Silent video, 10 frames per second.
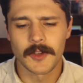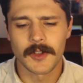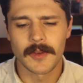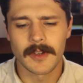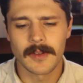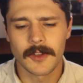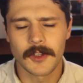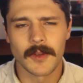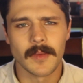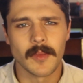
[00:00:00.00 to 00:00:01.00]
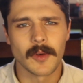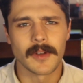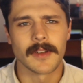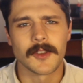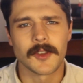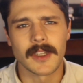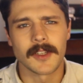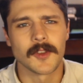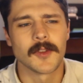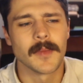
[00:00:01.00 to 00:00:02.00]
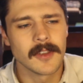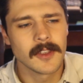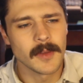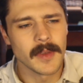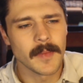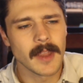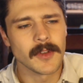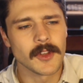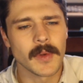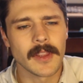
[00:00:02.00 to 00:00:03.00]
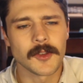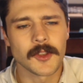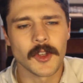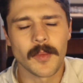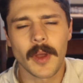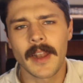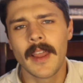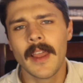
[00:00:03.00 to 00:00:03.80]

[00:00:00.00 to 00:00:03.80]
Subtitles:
sure, two important distinctions to be made between those two. But